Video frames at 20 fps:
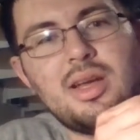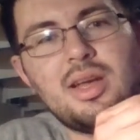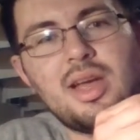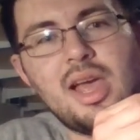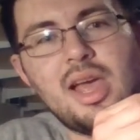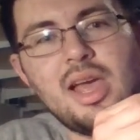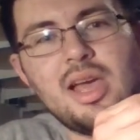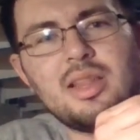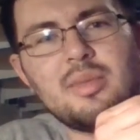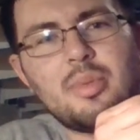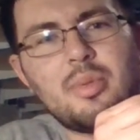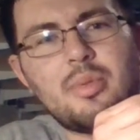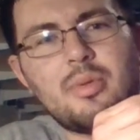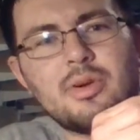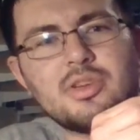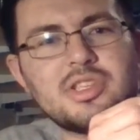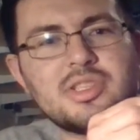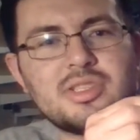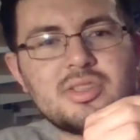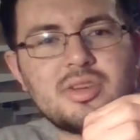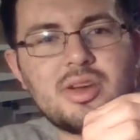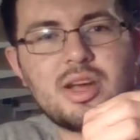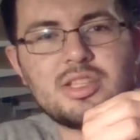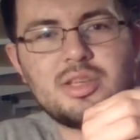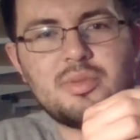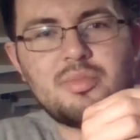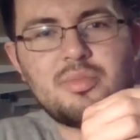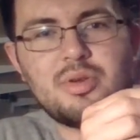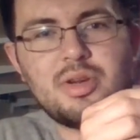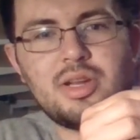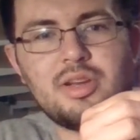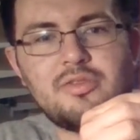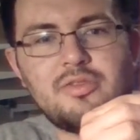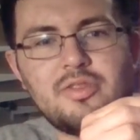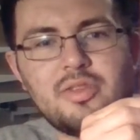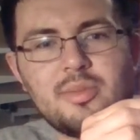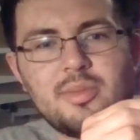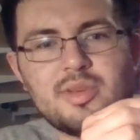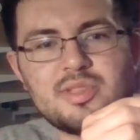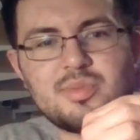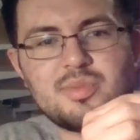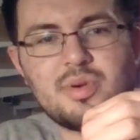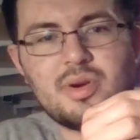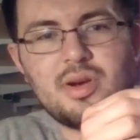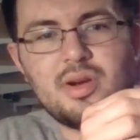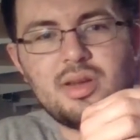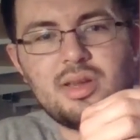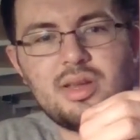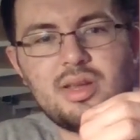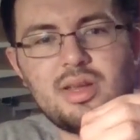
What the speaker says: And the proportions are actually pretty good for the most part.